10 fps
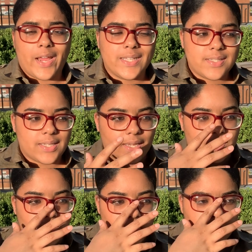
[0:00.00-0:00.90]
intake.
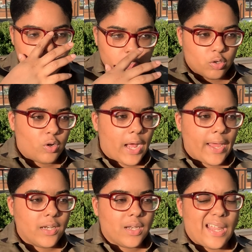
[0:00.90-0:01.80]
So
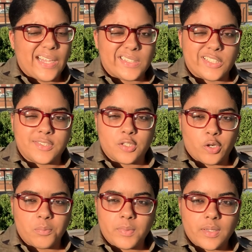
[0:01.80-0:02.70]
kind of like
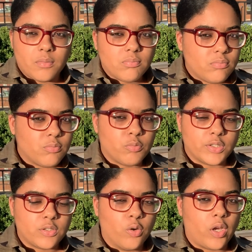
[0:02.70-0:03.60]
determine
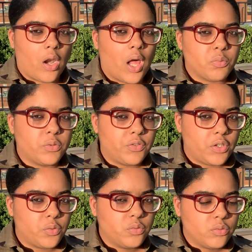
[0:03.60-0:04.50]
what's going on with
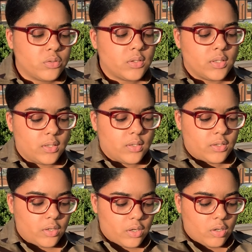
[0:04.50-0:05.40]
you,
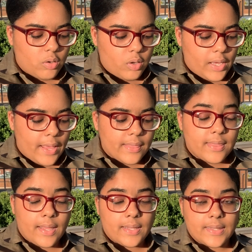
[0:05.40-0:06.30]
you know?
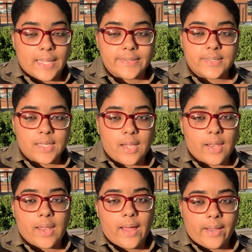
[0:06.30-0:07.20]
And then that's a
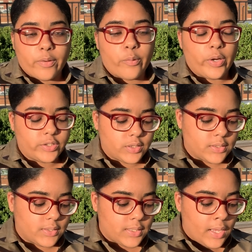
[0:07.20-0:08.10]
lot of
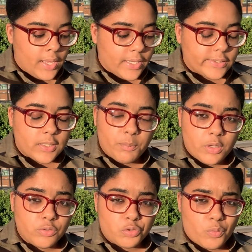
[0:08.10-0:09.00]
questions. And some
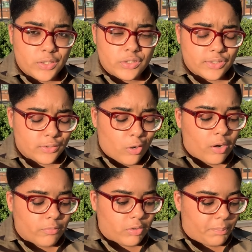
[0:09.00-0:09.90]
of those questions
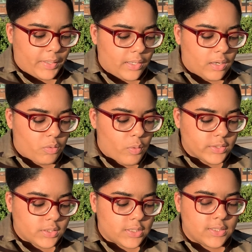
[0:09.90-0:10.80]
are repeated
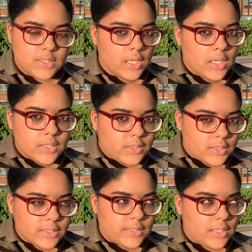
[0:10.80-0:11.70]
questions,
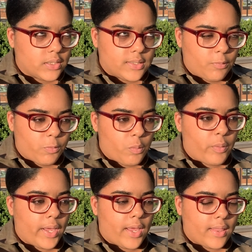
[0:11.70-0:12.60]
just in a different
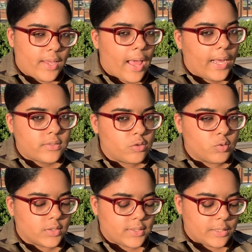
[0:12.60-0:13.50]
way. They ask
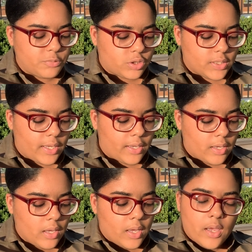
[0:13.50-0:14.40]
you the same shit.
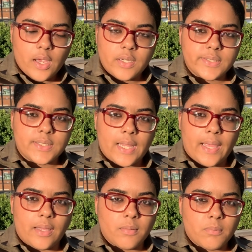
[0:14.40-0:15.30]
And it's
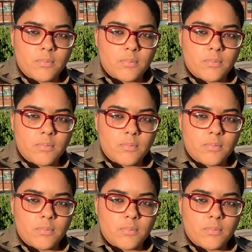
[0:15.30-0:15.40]
like,